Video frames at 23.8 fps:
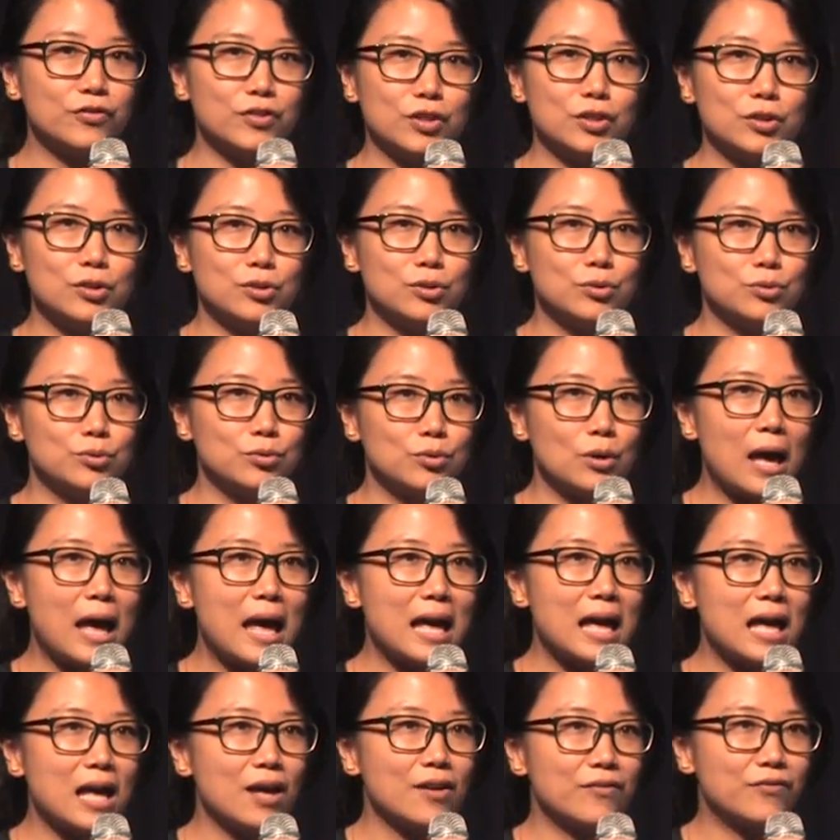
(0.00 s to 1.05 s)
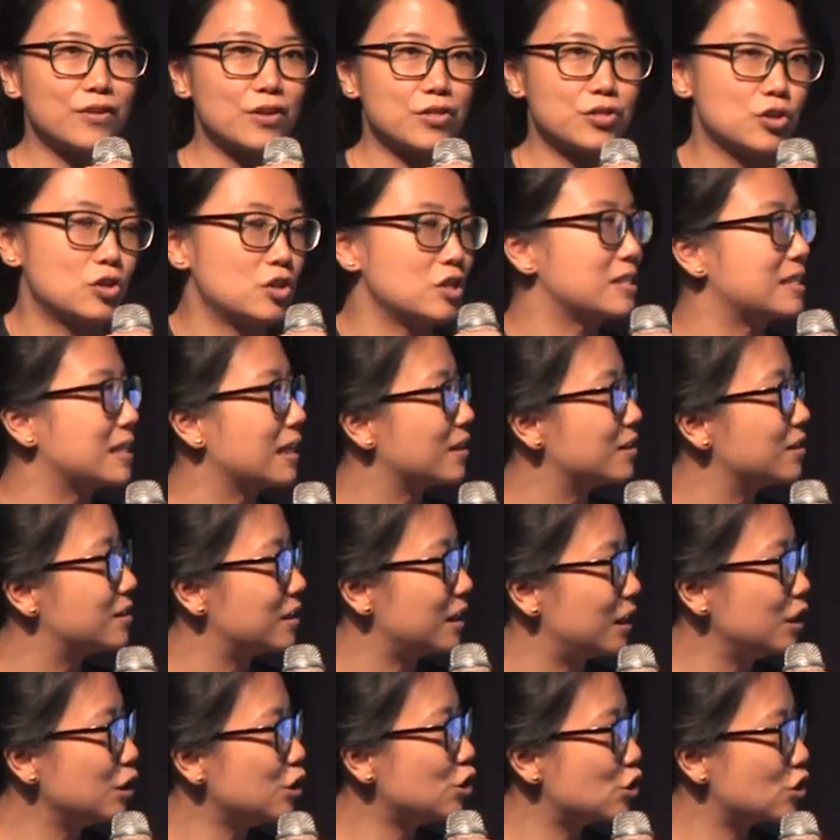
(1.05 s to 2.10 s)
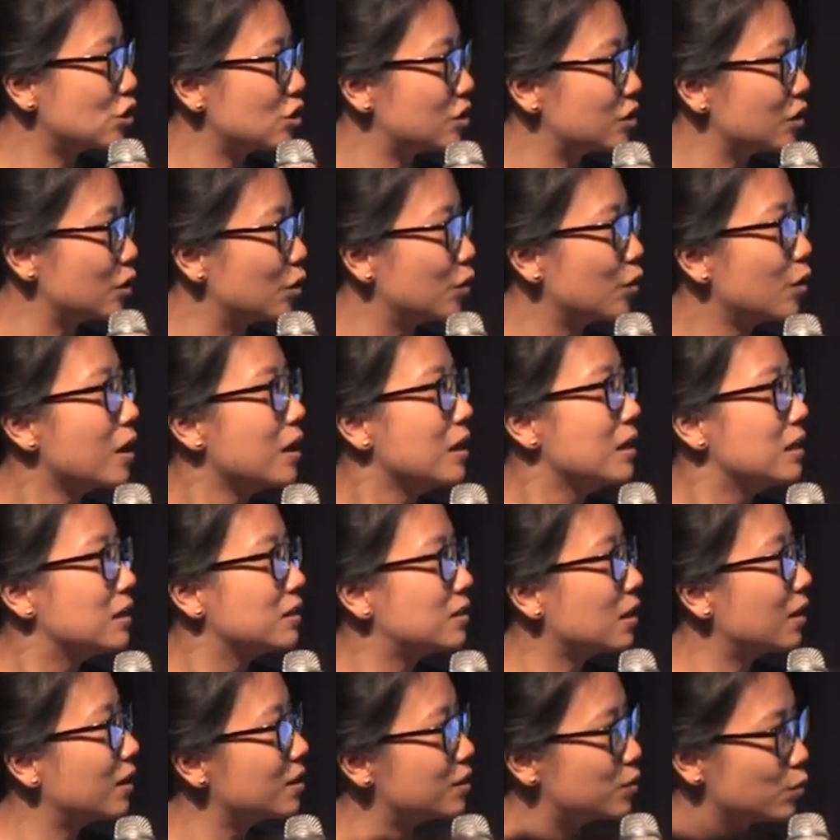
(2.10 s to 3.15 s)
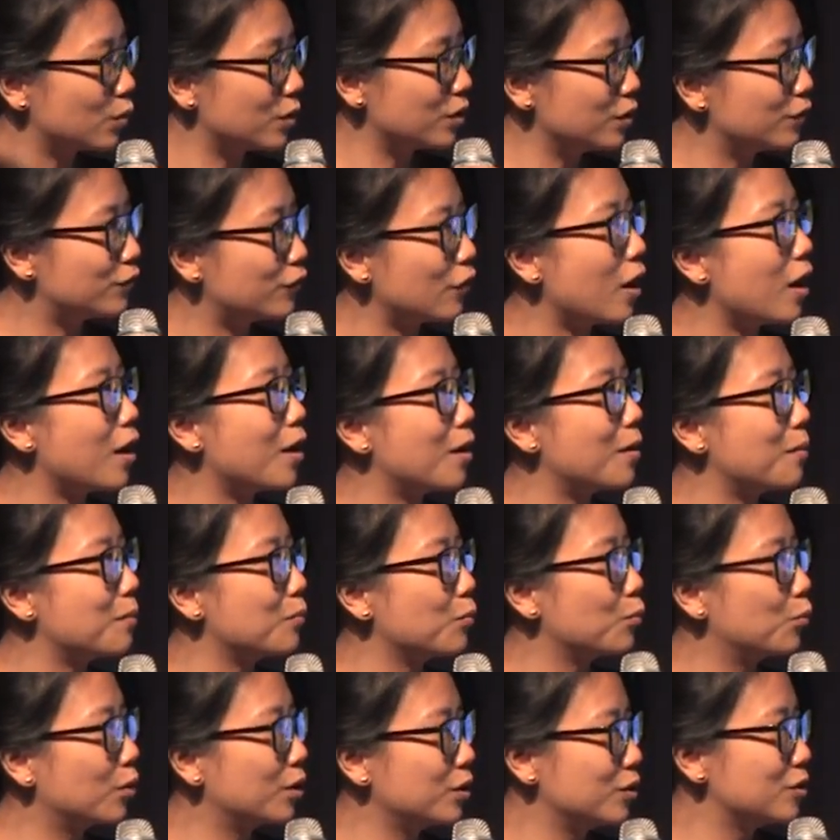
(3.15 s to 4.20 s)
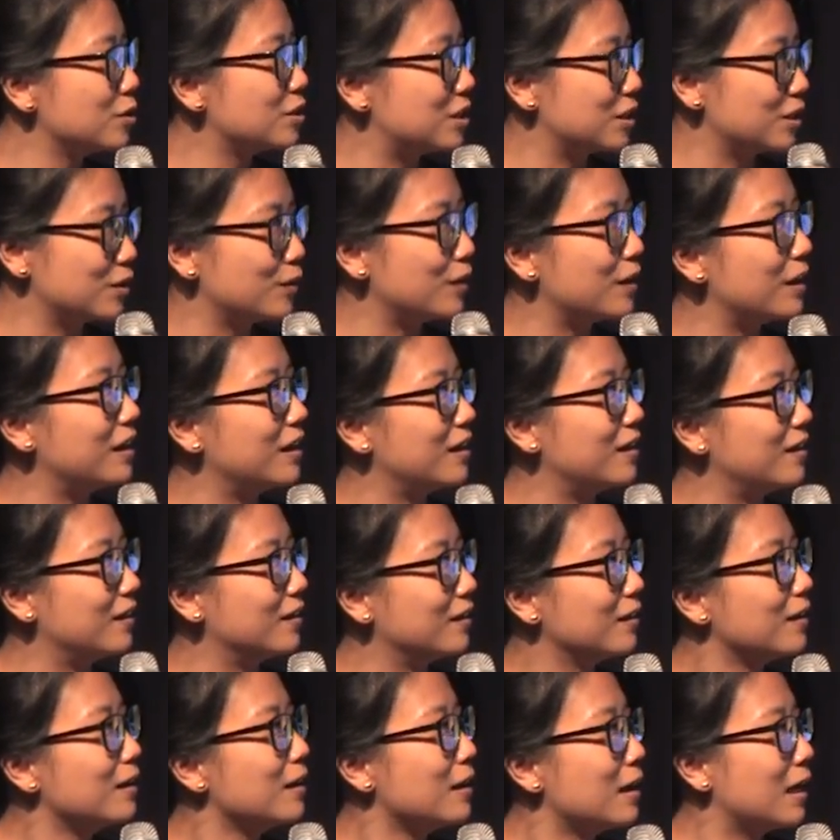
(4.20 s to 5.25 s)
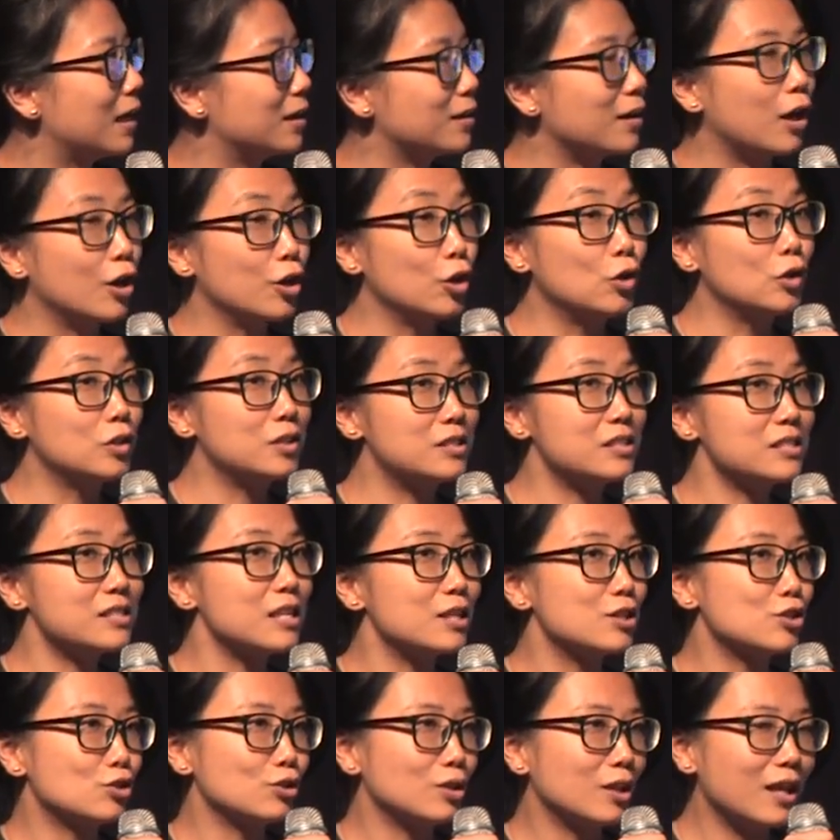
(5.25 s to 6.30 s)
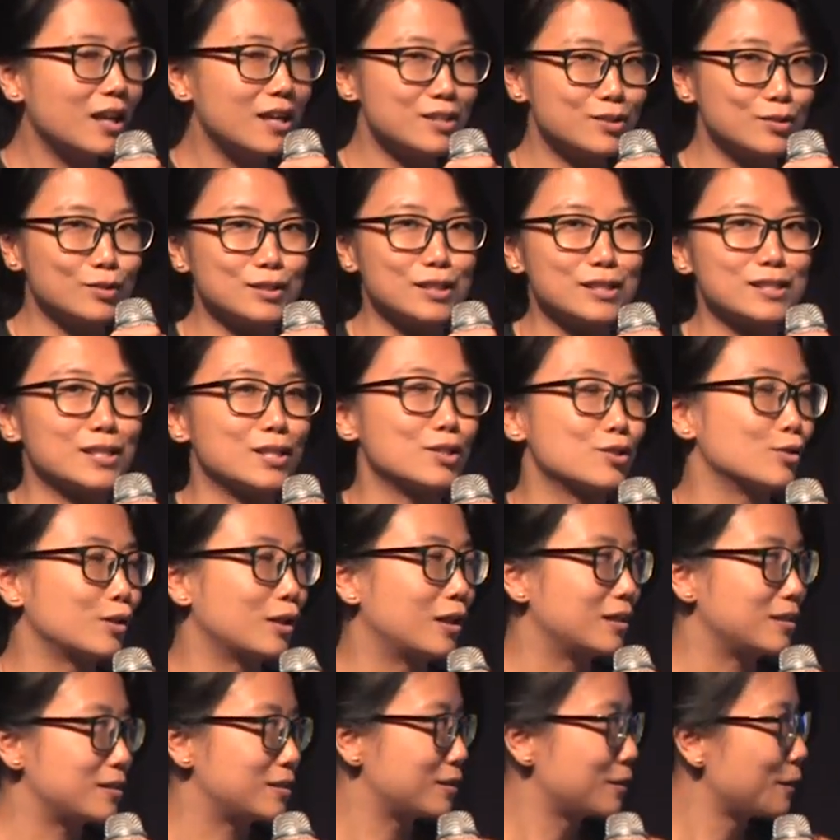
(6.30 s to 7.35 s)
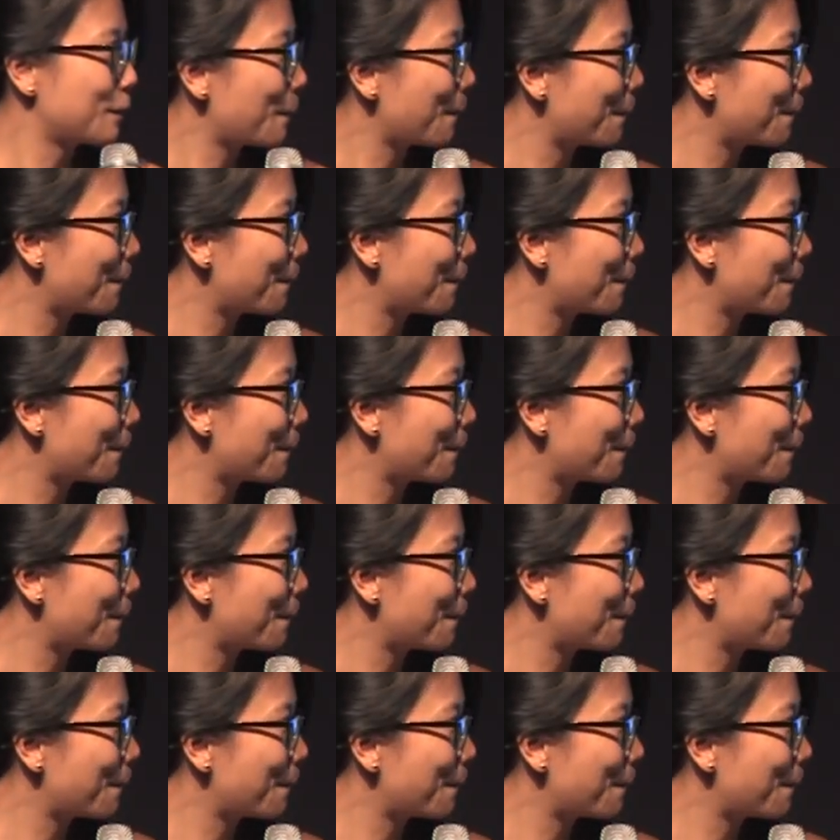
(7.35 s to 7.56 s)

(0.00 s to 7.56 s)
You have 30 seconds each. So tell us where you're from, what you're doing, and are you centralized or decentralized?